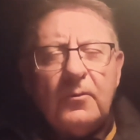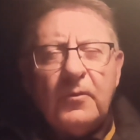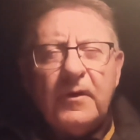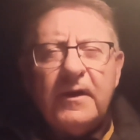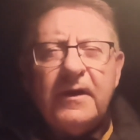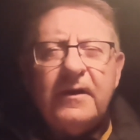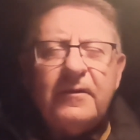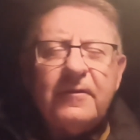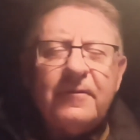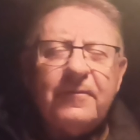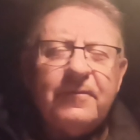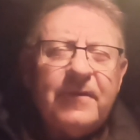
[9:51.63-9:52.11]

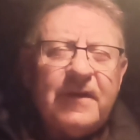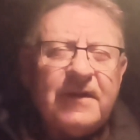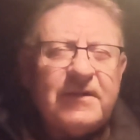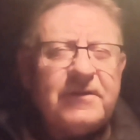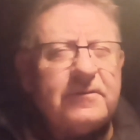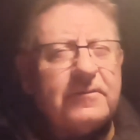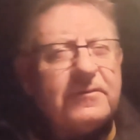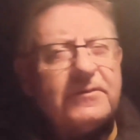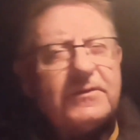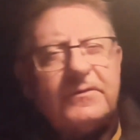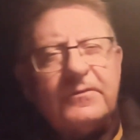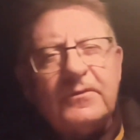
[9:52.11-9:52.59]
We, the
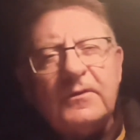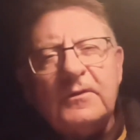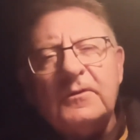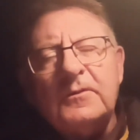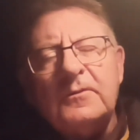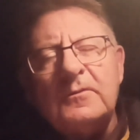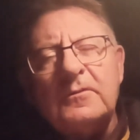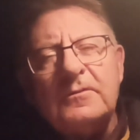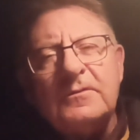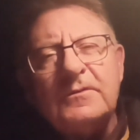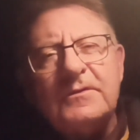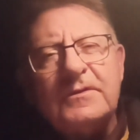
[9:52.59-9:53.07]
vessels of the
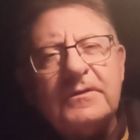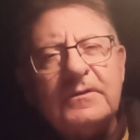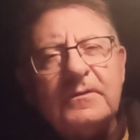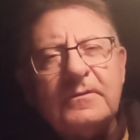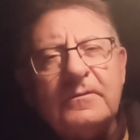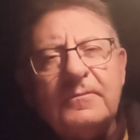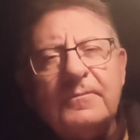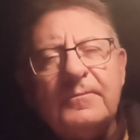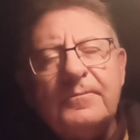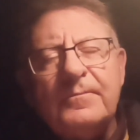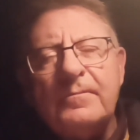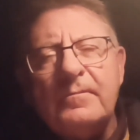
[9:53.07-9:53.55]
Lord,
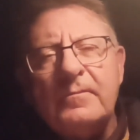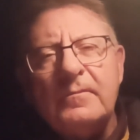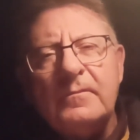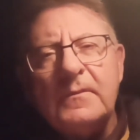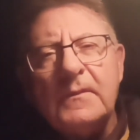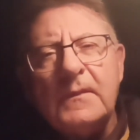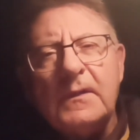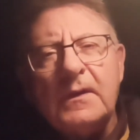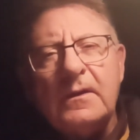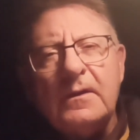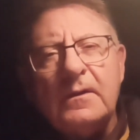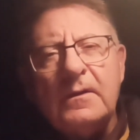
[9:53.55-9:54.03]
too,
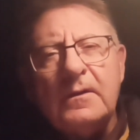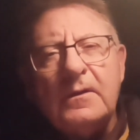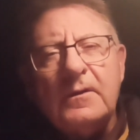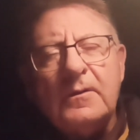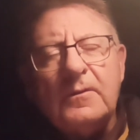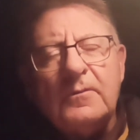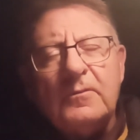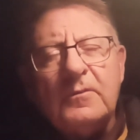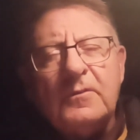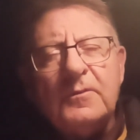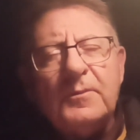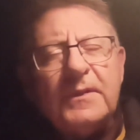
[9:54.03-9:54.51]

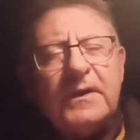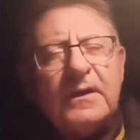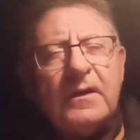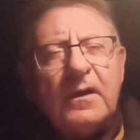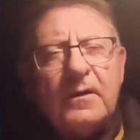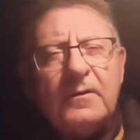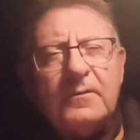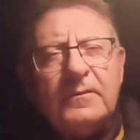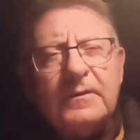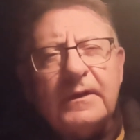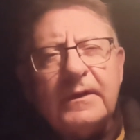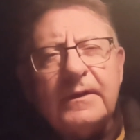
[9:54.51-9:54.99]
will be
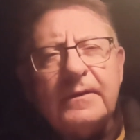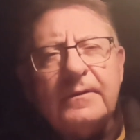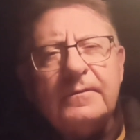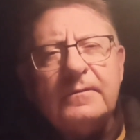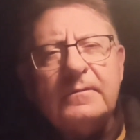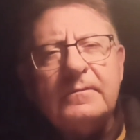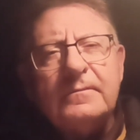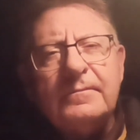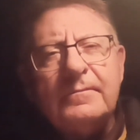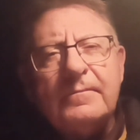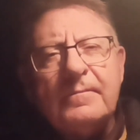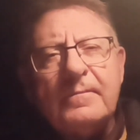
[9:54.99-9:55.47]
holy.
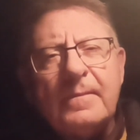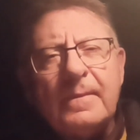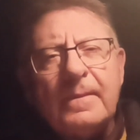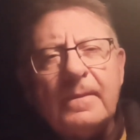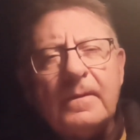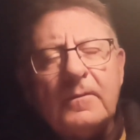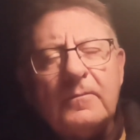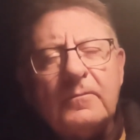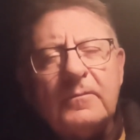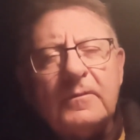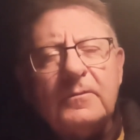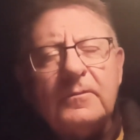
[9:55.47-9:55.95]

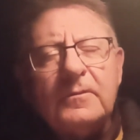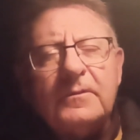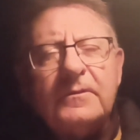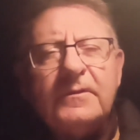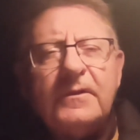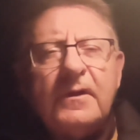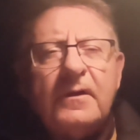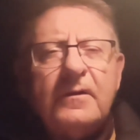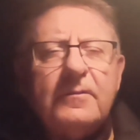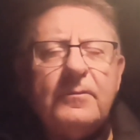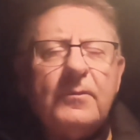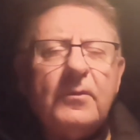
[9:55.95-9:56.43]
We will
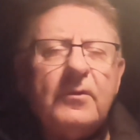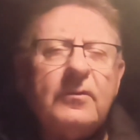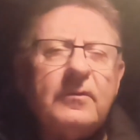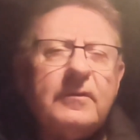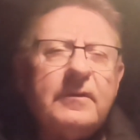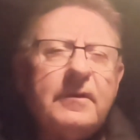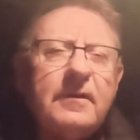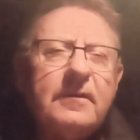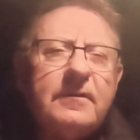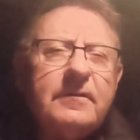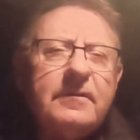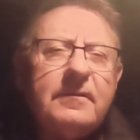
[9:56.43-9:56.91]
no
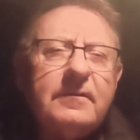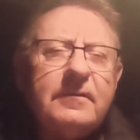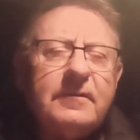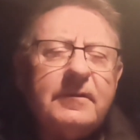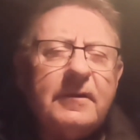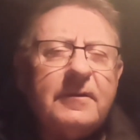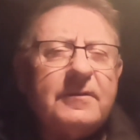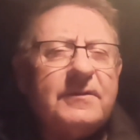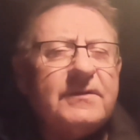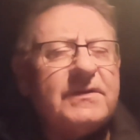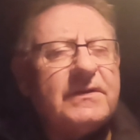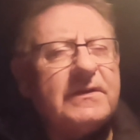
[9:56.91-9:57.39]
more know
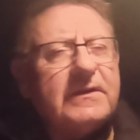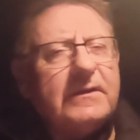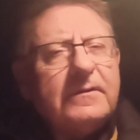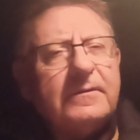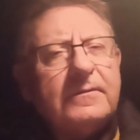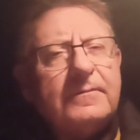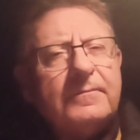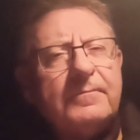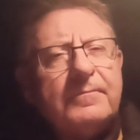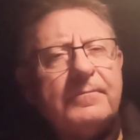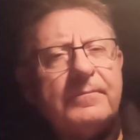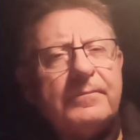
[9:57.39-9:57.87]
no
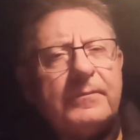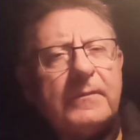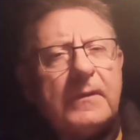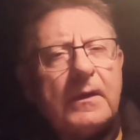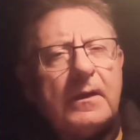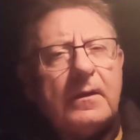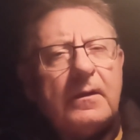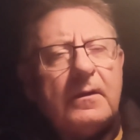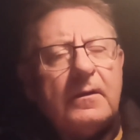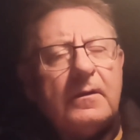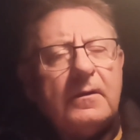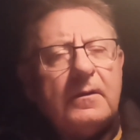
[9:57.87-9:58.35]
sin.
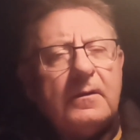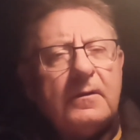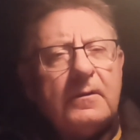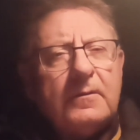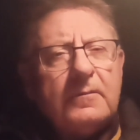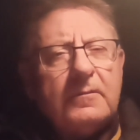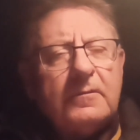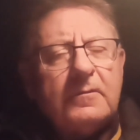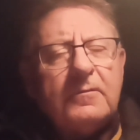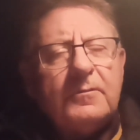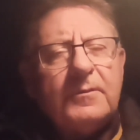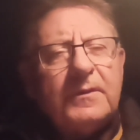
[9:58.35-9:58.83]

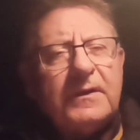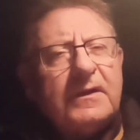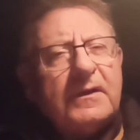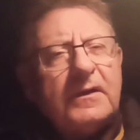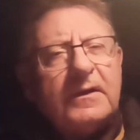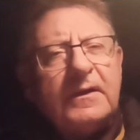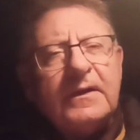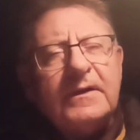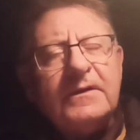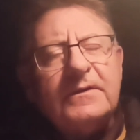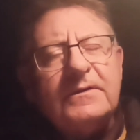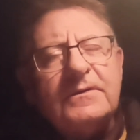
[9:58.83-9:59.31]
We will be
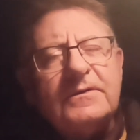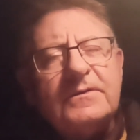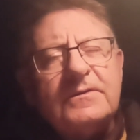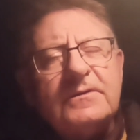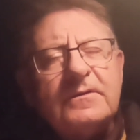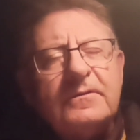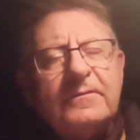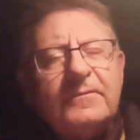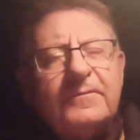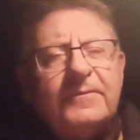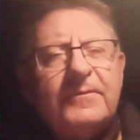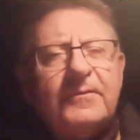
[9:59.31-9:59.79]

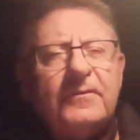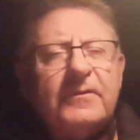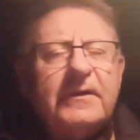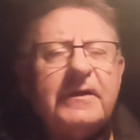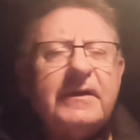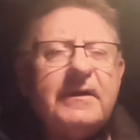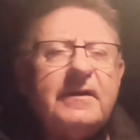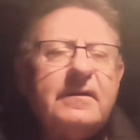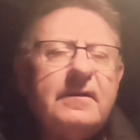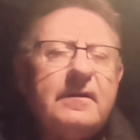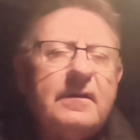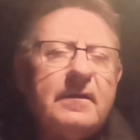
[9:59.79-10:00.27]
cleansed
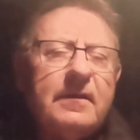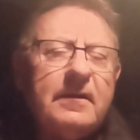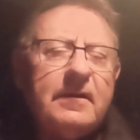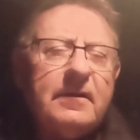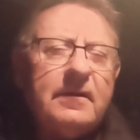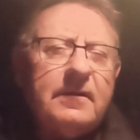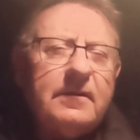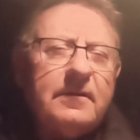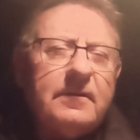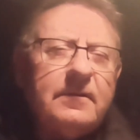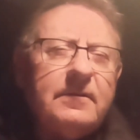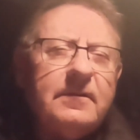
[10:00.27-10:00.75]
fully,
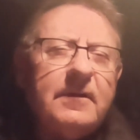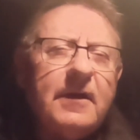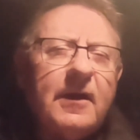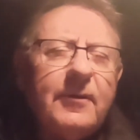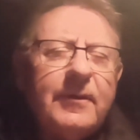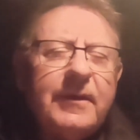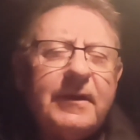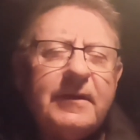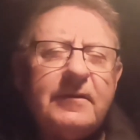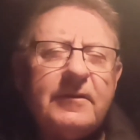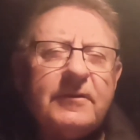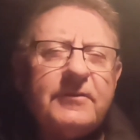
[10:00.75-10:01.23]

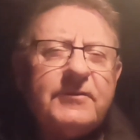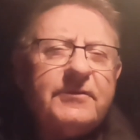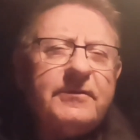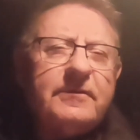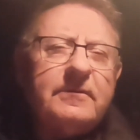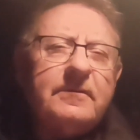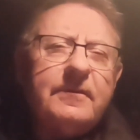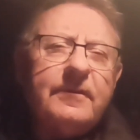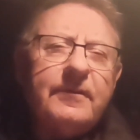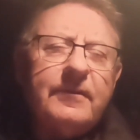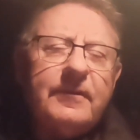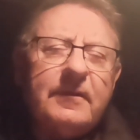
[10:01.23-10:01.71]
knowing the
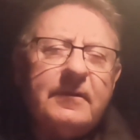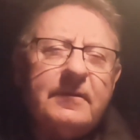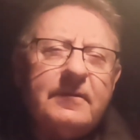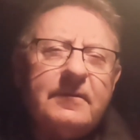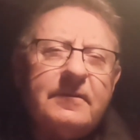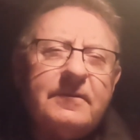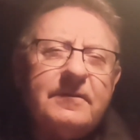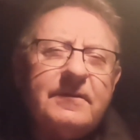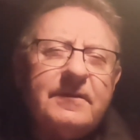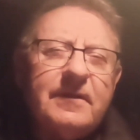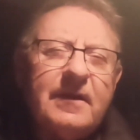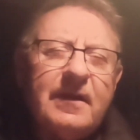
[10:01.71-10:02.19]
truth
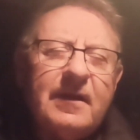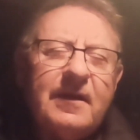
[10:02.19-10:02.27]
and